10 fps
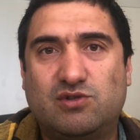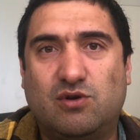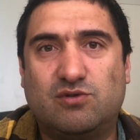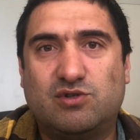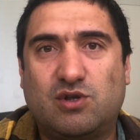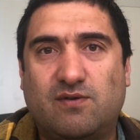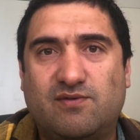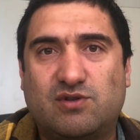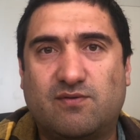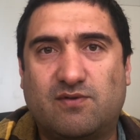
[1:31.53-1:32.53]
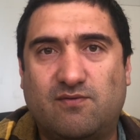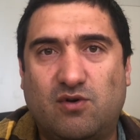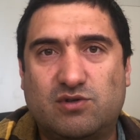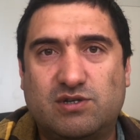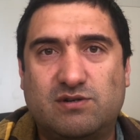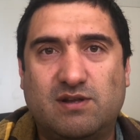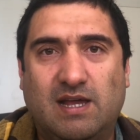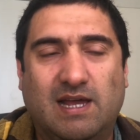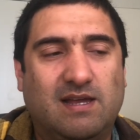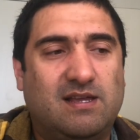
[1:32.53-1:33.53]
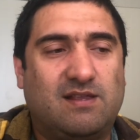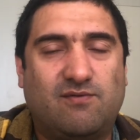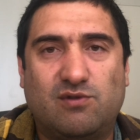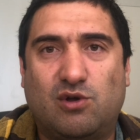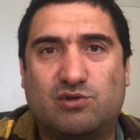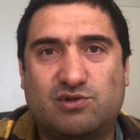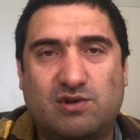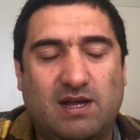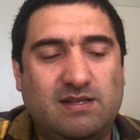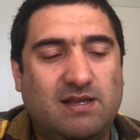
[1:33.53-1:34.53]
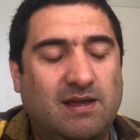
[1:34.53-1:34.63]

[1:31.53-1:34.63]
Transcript: on the surface of the water, it floats, right?